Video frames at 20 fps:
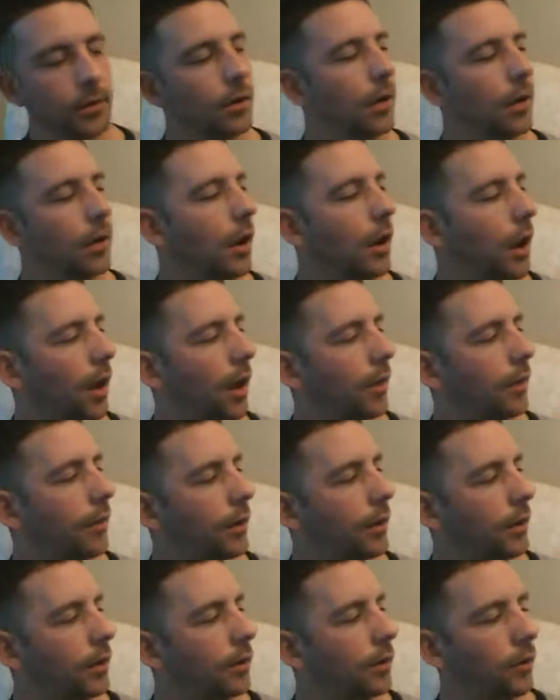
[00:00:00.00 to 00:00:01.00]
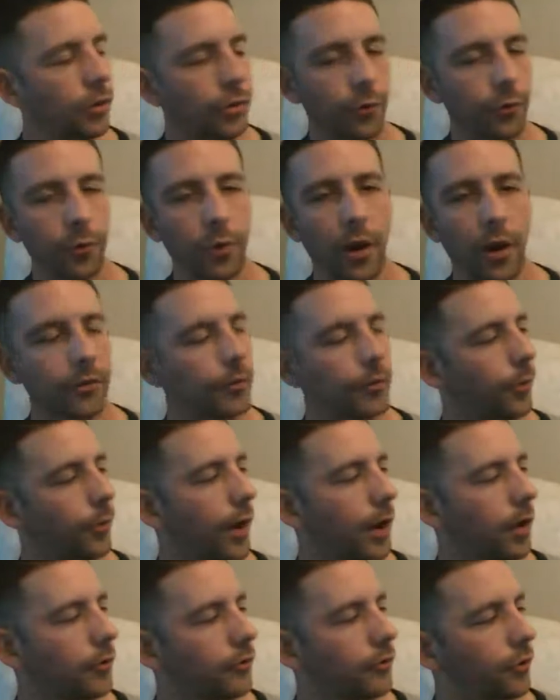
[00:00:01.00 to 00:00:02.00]
and then throughout the
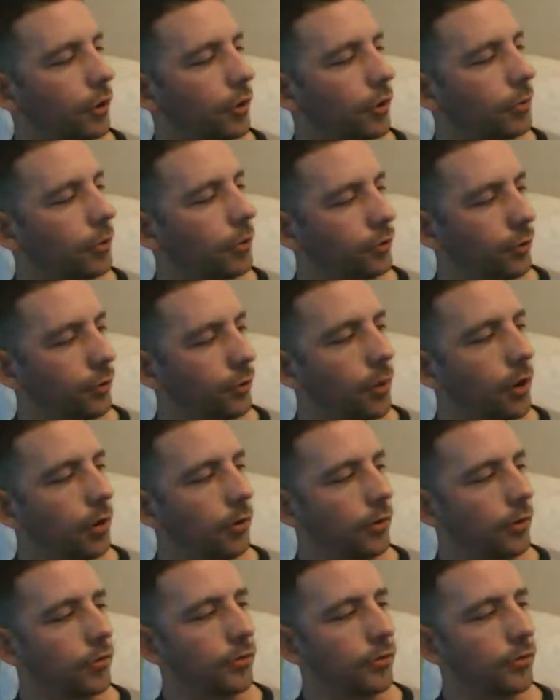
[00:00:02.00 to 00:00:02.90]
rounds, you're going to put your opponents.